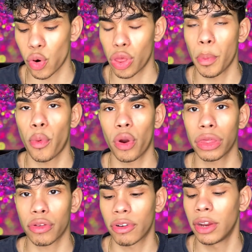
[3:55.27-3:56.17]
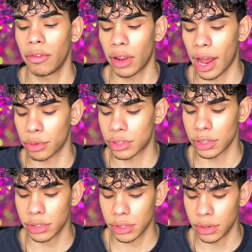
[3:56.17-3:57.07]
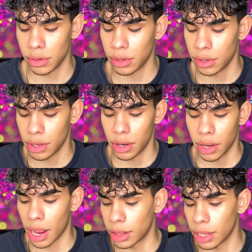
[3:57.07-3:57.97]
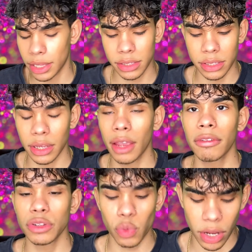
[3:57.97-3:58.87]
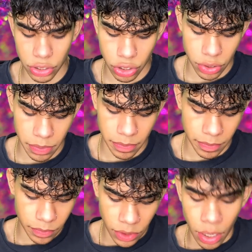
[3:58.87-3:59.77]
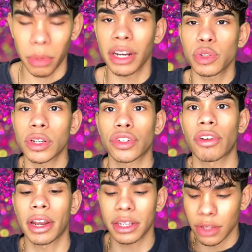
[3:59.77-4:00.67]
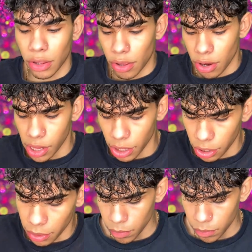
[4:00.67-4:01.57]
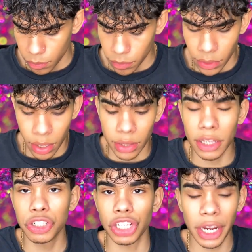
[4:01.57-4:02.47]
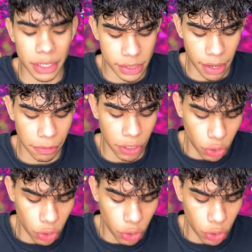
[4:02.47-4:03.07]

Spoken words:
or 0.3 ounces. And let's give it a swatch. I'm going to swatch it right next to the other highlighter. This shade is definitely